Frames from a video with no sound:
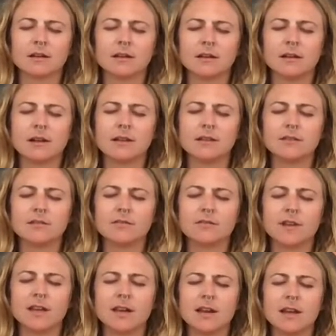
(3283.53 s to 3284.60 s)
like the
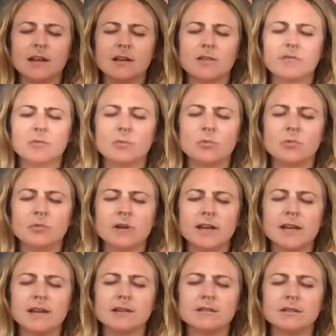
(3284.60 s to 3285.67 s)
feeling of a
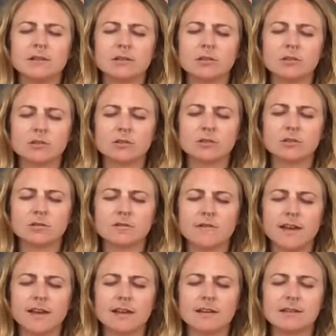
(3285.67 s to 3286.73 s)
breeze across your
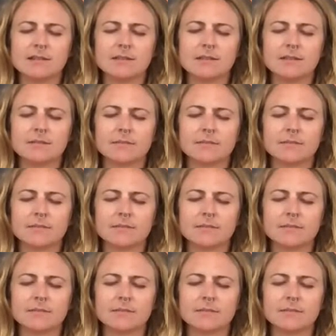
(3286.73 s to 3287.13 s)
face.